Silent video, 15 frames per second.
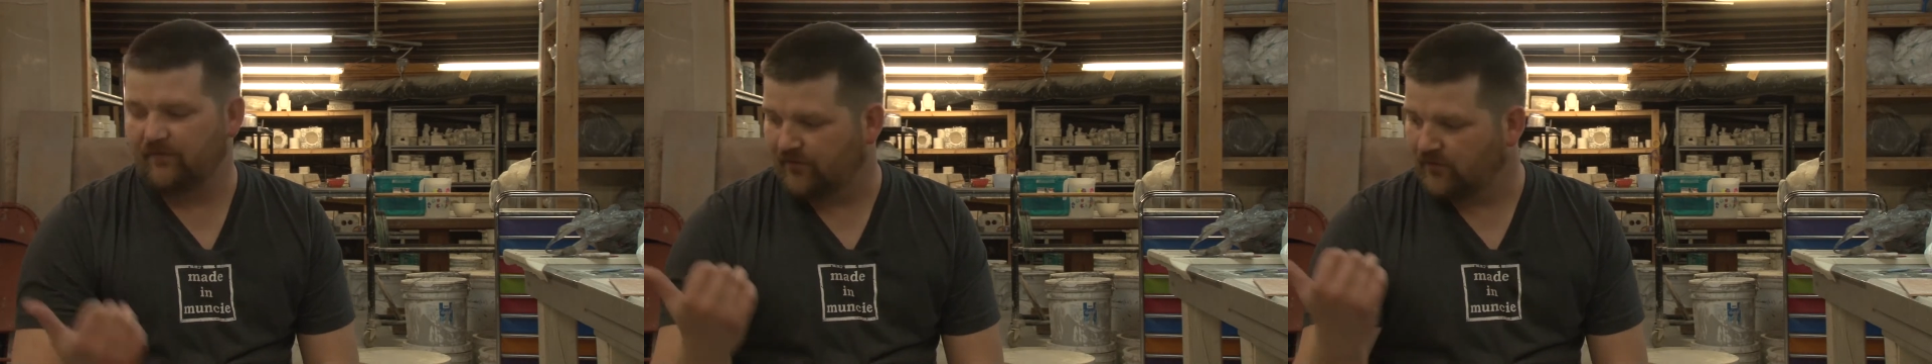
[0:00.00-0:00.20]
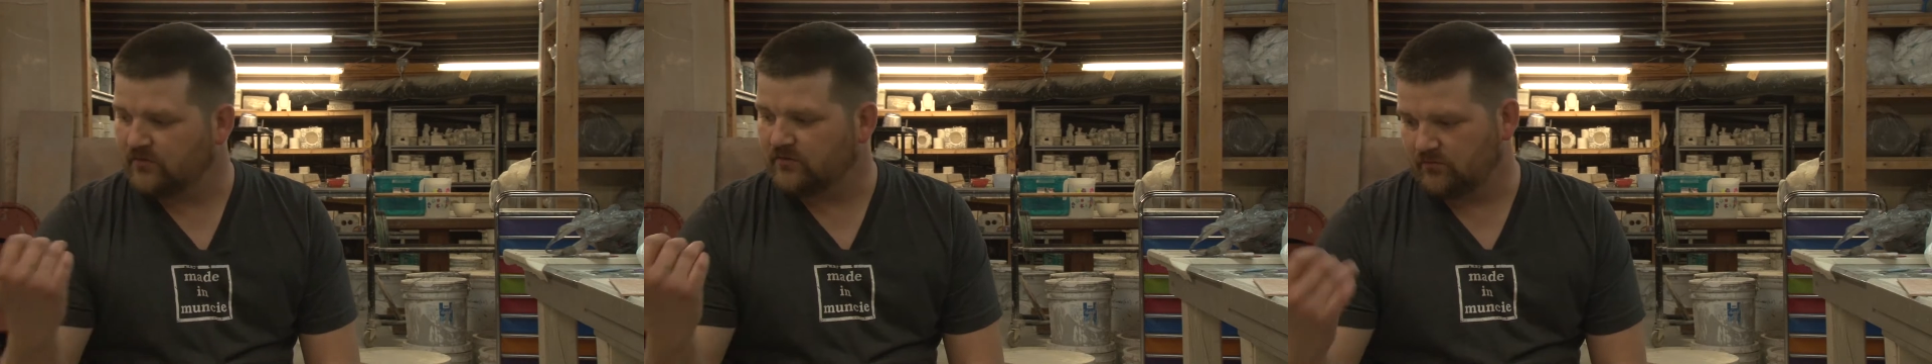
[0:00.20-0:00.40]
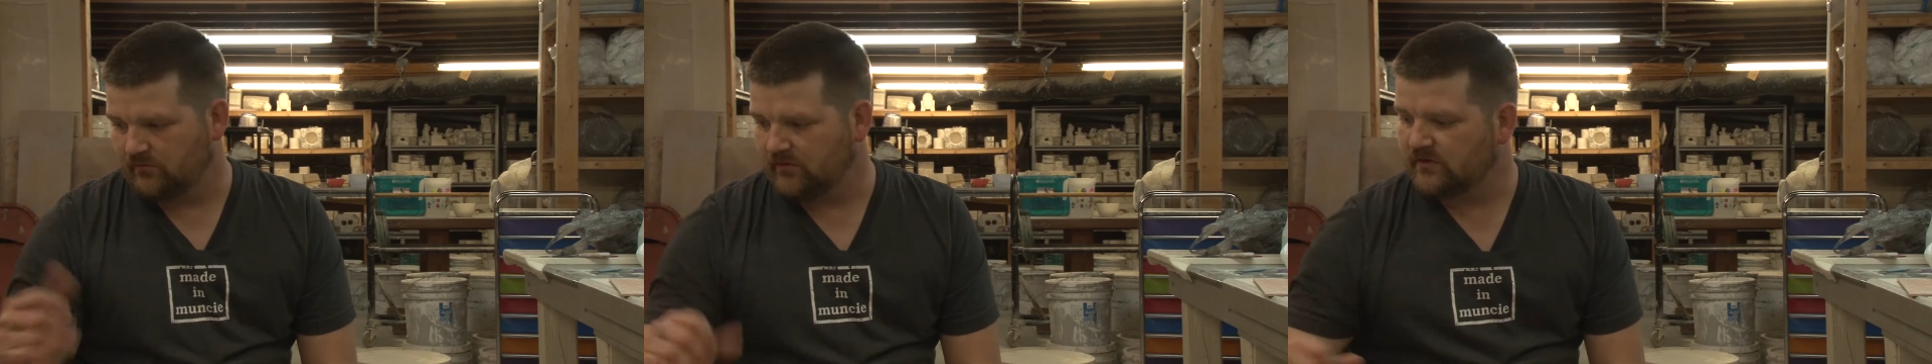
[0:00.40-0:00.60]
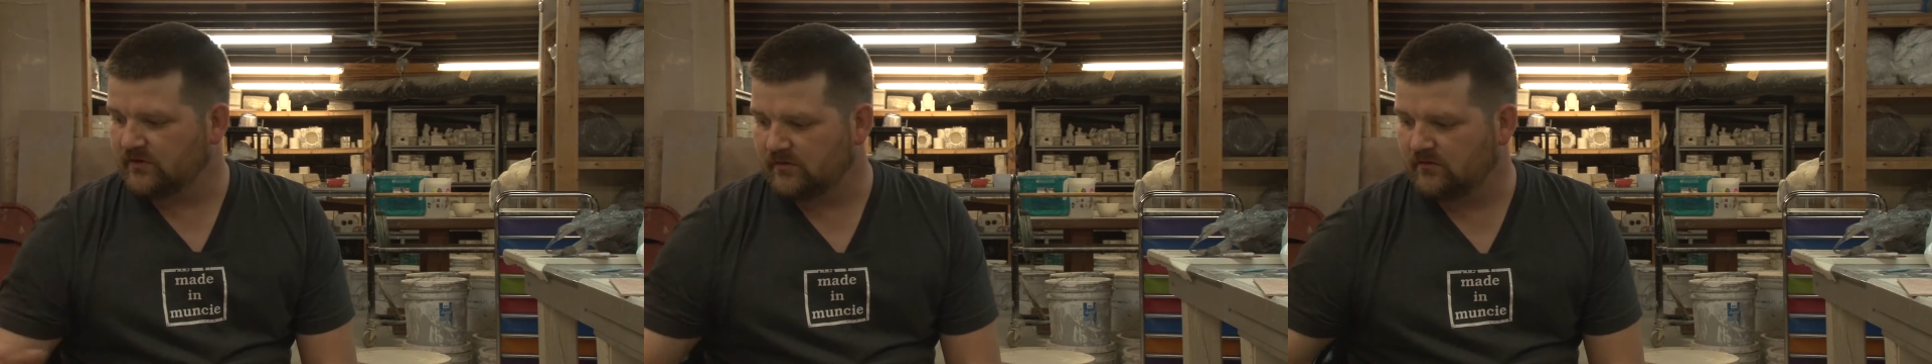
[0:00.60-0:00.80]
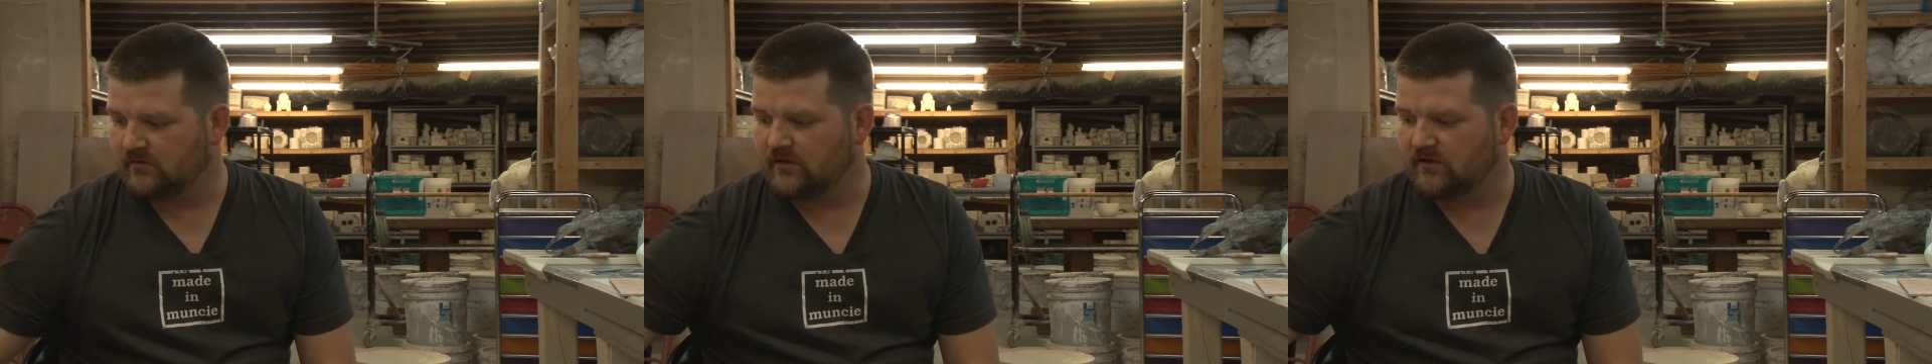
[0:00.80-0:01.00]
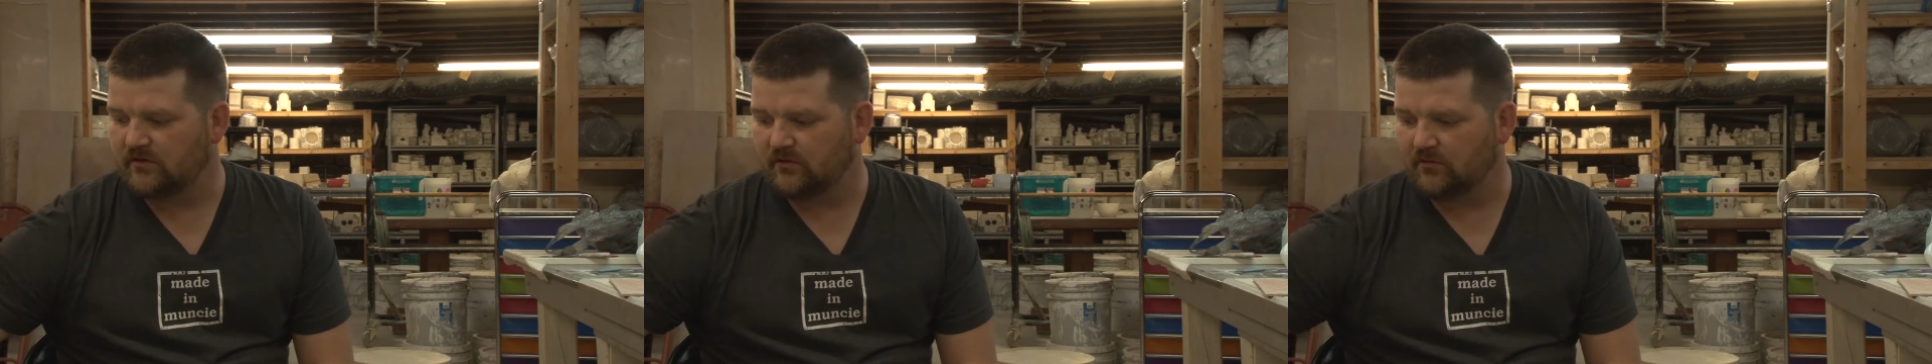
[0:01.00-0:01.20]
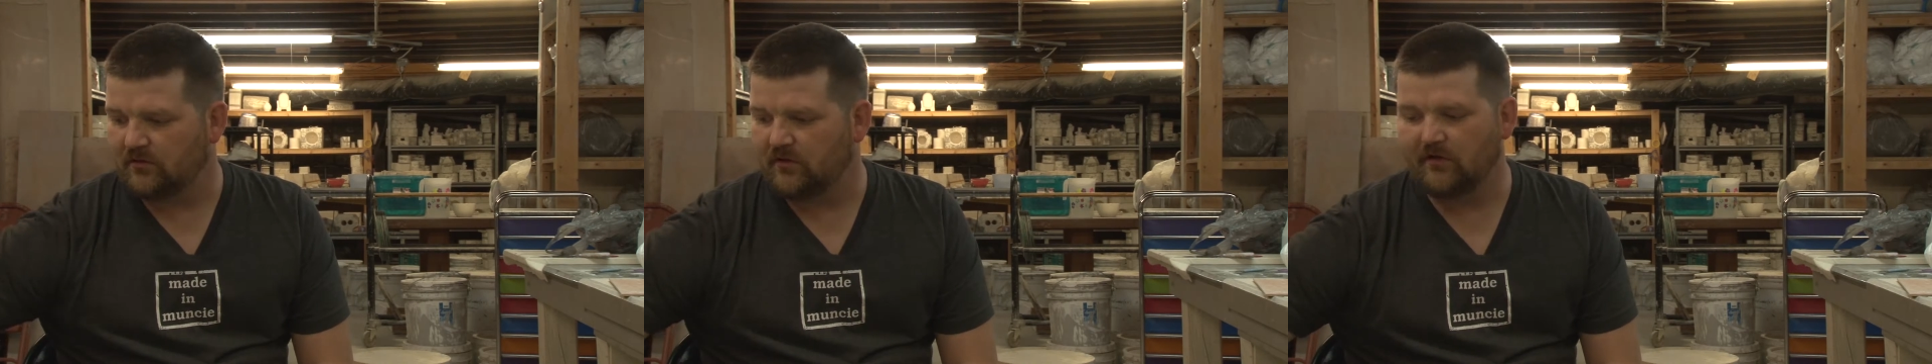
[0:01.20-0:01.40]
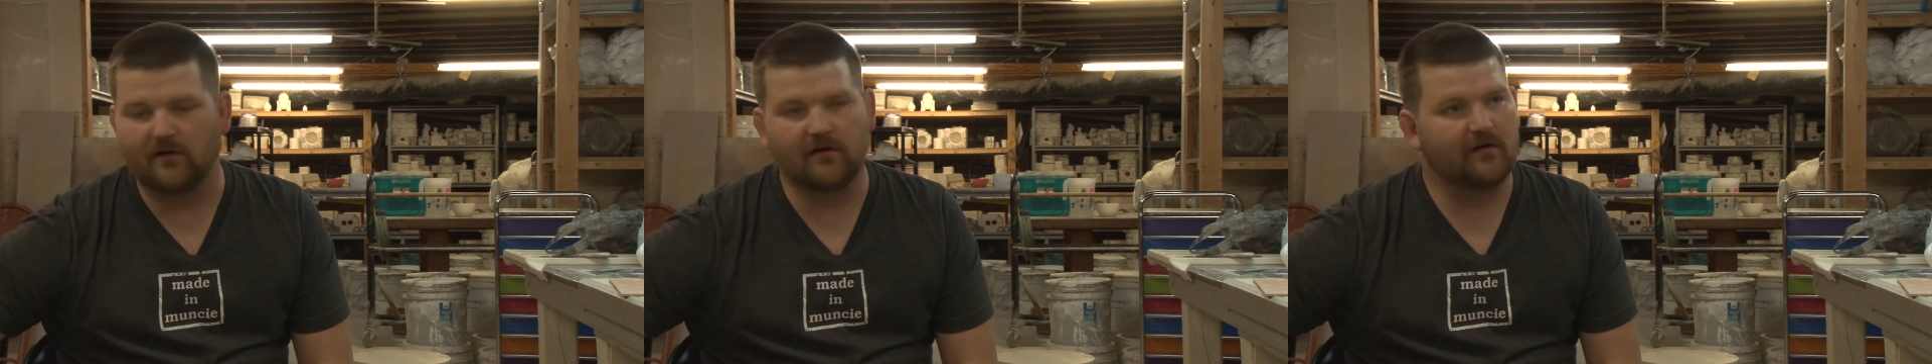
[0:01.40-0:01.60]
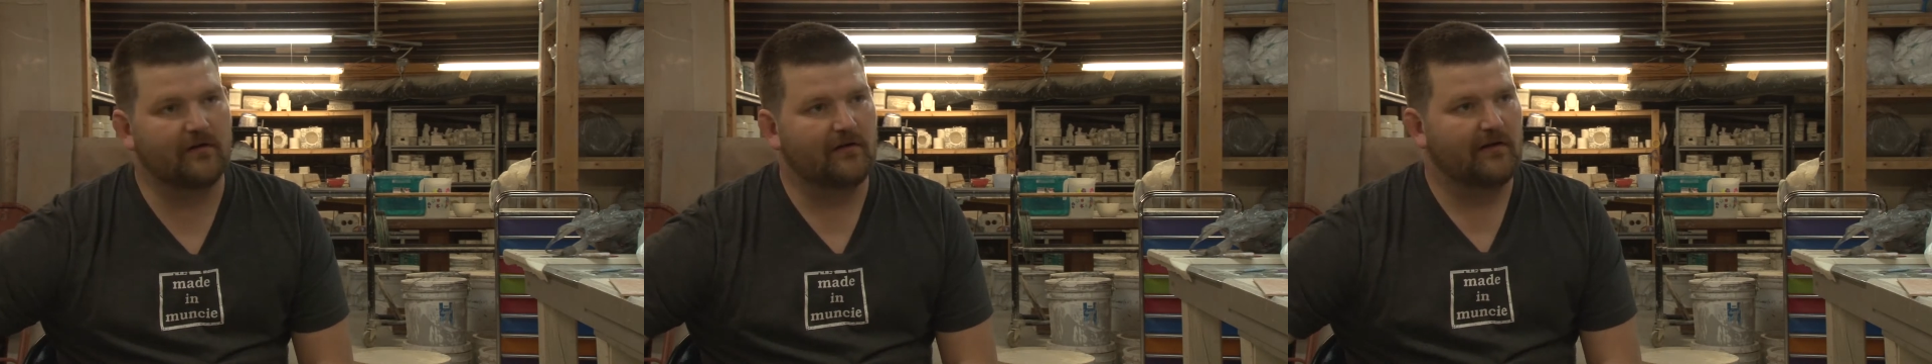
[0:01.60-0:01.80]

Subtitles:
first this old hunk.